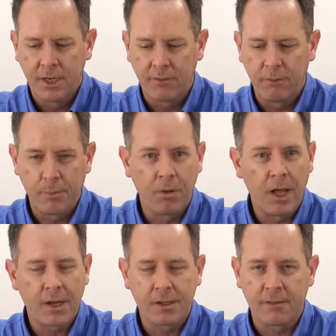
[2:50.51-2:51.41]
If we
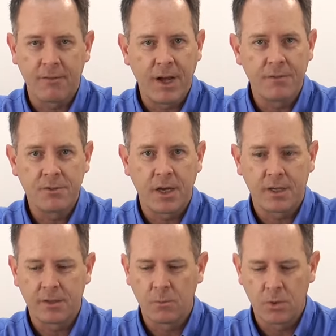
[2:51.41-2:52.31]
block it, the valve's not
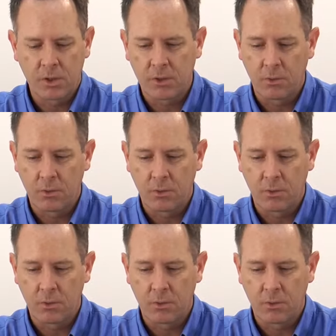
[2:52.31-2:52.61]
going to work,